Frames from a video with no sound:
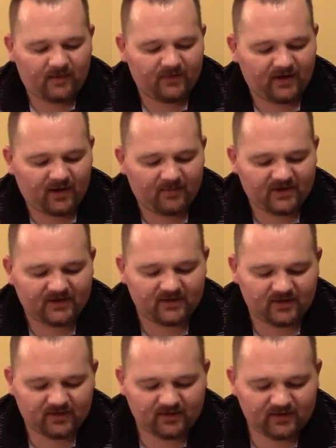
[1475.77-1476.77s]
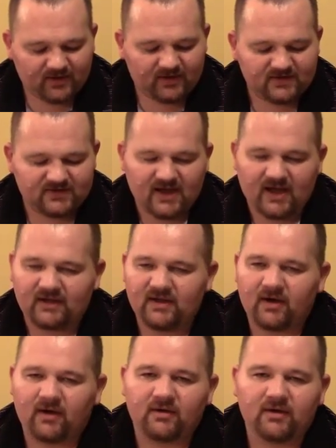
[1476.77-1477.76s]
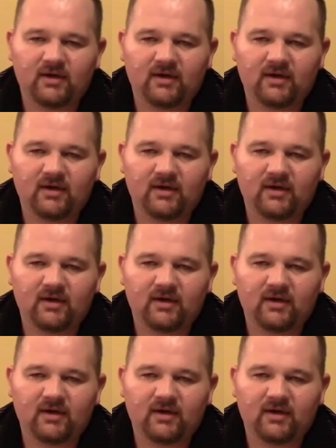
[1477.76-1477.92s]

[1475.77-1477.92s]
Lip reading: come in a set. They're